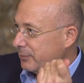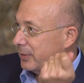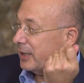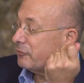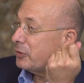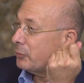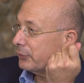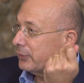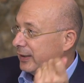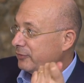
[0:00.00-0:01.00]
But if we
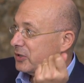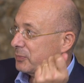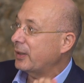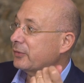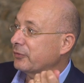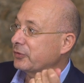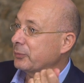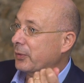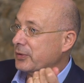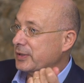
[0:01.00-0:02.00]
want to live the spirit of
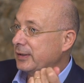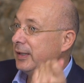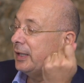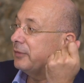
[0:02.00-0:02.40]
democracy,